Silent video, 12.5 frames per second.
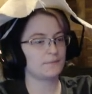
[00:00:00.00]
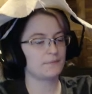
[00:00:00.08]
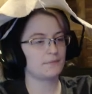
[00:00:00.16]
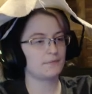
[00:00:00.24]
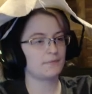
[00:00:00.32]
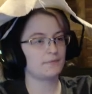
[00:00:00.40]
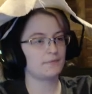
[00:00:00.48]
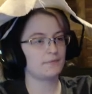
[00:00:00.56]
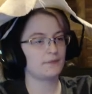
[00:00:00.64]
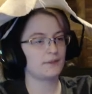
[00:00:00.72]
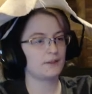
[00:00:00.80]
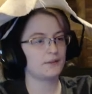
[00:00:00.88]

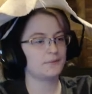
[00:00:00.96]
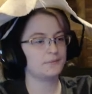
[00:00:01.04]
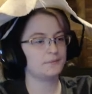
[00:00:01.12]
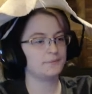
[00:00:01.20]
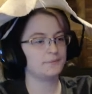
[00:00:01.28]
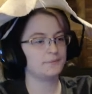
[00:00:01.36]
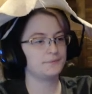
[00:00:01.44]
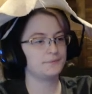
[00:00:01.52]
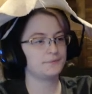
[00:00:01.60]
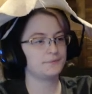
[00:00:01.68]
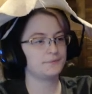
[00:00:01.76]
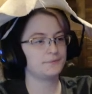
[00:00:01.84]

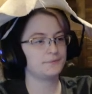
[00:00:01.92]
Nothing is said.